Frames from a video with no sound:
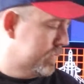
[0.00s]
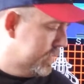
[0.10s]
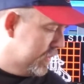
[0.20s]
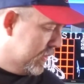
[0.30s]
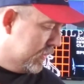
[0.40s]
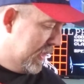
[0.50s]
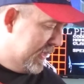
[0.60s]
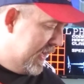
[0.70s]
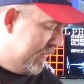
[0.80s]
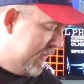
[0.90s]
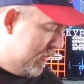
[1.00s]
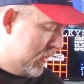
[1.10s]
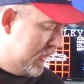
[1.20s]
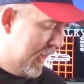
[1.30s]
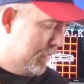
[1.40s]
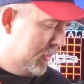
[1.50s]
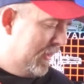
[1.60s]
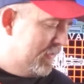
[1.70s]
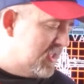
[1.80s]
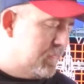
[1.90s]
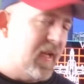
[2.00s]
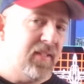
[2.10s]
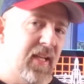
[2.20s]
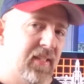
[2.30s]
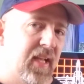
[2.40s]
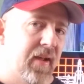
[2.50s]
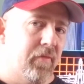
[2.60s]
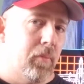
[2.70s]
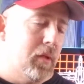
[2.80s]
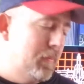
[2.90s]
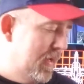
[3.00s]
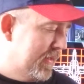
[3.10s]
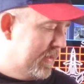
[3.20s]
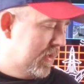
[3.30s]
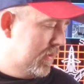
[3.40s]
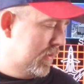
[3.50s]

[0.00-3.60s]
So glad to have that one. I believe it's Space Ace I have complete back there.